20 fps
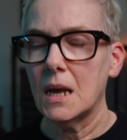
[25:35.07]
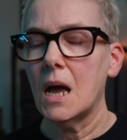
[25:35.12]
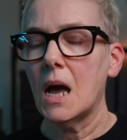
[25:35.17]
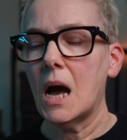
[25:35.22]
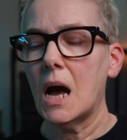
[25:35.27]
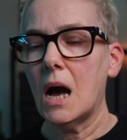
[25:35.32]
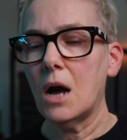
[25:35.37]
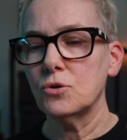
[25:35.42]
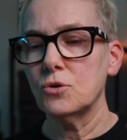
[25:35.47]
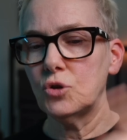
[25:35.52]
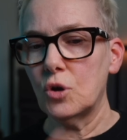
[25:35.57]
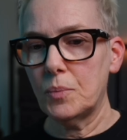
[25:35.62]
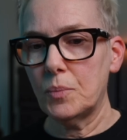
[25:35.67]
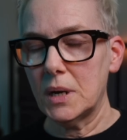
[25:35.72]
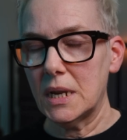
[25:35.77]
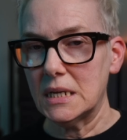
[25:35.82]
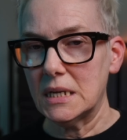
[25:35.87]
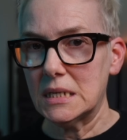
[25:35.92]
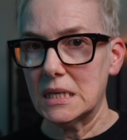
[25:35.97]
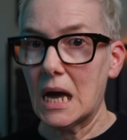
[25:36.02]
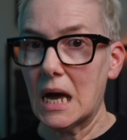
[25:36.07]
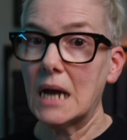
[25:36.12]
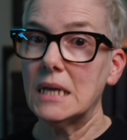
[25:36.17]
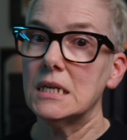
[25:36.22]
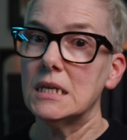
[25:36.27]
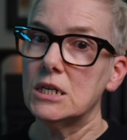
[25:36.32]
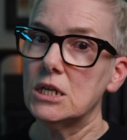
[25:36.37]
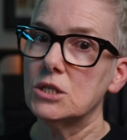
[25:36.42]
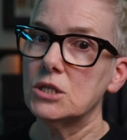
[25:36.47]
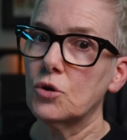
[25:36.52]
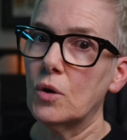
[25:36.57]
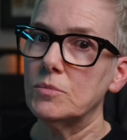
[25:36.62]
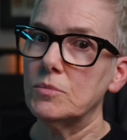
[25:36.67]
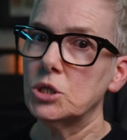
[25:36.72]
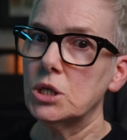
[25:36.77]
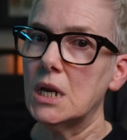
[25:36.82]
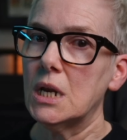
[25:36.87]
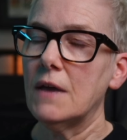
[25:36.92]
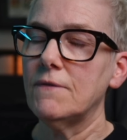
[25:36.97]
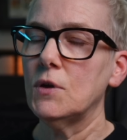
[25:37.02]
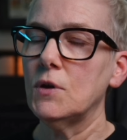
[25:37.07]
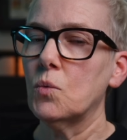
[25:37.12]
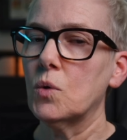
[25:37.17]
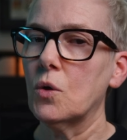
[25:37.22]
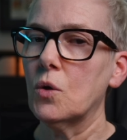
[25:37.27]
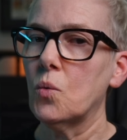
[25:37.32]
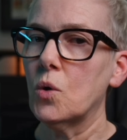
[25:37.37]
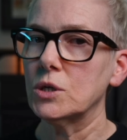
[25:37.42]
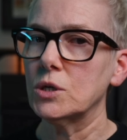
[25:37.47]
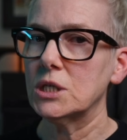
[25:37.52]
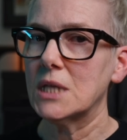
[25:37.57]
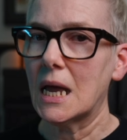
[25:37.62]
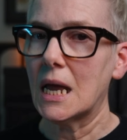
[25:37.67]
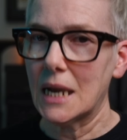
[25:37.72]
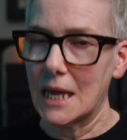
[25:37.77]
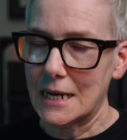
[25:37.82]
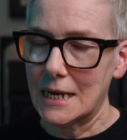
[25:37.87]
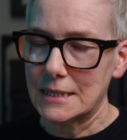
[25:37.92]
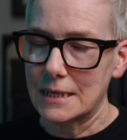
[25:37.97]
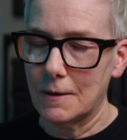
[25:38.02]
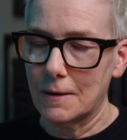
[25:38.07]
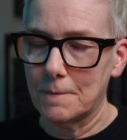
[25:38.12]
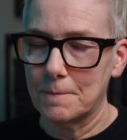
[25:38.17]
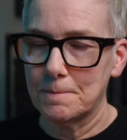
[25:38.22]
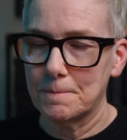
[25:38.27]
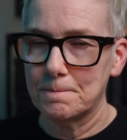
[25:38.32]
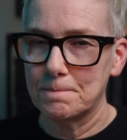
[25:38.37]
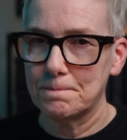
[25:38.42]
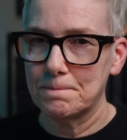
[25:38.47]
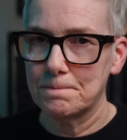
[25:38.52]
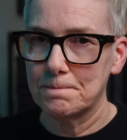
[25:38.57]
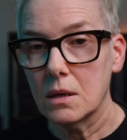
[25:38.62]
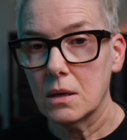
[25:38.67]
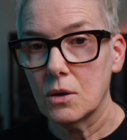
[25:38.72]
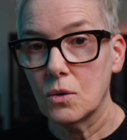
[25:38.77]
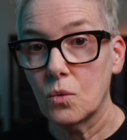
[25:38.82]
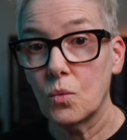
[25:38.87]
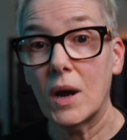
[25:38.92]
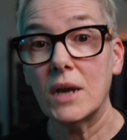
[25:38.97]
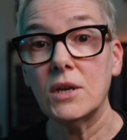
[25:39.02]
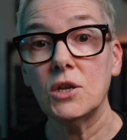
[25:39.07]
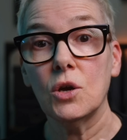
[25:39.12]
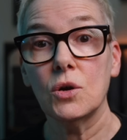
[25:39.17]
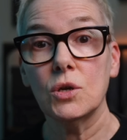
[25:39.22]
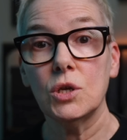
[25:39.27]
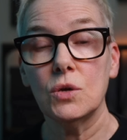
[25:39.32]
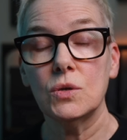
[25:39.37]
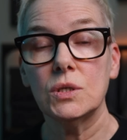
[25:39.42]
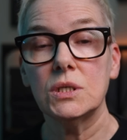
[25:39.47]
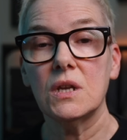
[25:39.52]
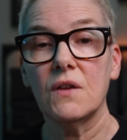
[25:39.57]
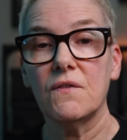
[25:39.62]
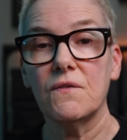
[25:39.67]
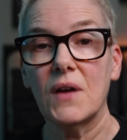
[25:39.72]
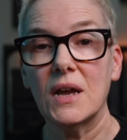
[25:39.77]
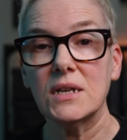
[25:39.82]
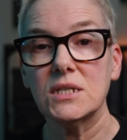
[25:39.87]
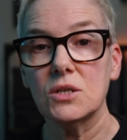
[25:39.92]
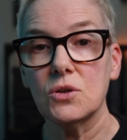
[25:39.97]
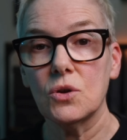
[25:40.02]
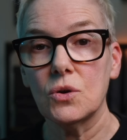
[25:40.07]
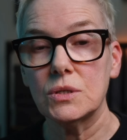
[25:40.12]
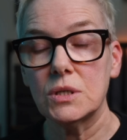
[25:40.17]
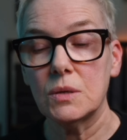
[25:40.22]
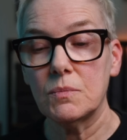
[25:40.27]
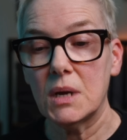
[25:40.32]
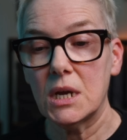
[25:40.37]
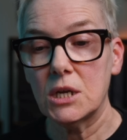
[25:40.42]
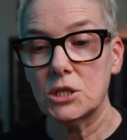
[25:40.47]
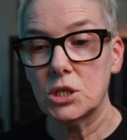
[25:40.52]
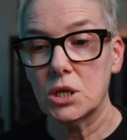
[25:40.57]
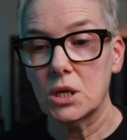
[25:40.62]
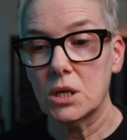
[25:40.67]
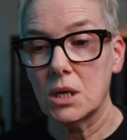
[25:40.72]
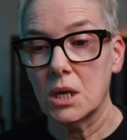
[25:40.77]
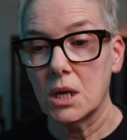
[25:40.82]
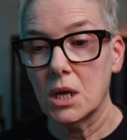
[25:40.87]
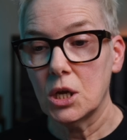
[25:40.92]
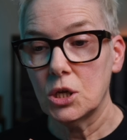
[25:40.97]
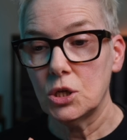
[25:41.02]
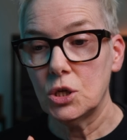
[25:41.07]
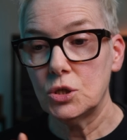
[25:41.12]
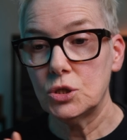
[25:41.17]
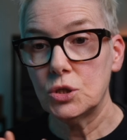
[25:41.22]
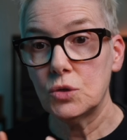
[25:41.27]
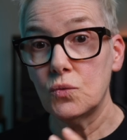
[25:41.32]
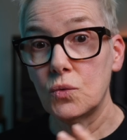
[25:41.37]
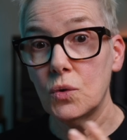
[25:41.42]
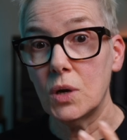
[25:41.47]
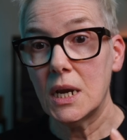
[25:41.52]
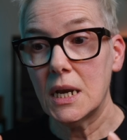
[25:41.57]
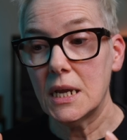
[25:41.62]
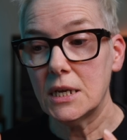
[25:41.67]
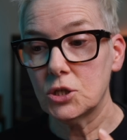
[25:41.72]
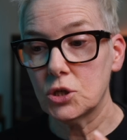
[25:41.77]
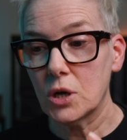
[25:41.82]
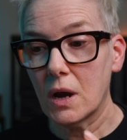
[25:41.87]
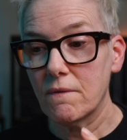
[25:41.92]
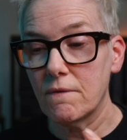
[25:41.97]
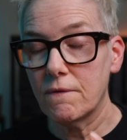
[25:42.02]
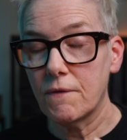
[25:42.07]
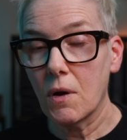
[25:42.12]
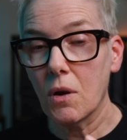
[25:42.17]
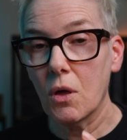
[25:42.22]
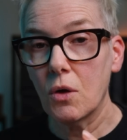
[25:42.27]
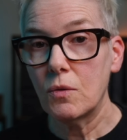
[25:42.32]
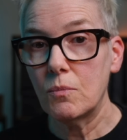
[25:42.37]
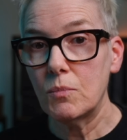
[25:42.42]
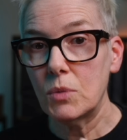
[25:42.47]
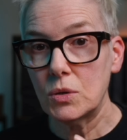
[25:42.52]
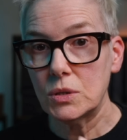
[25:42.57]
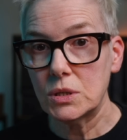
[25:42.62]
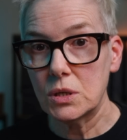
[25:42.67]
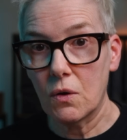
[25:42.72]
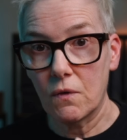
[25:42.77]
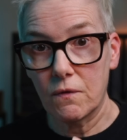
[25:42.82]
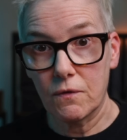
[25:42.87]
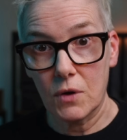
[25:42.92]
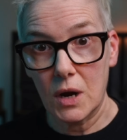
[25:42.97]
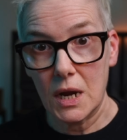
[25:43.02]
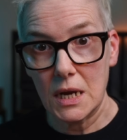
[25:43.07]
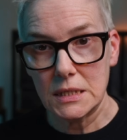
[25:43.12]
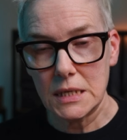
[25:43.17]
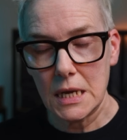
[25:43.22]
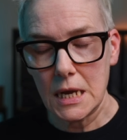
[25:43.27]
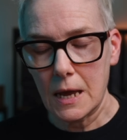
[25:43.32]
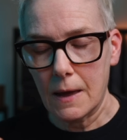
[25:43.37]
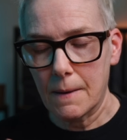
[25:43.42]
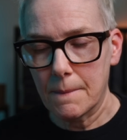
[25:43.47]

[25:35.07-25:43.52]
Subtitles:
I'll drop a link to that in the description if you want to watch that later. When you're using effects and automation, you should really try and follow the musical phrasing.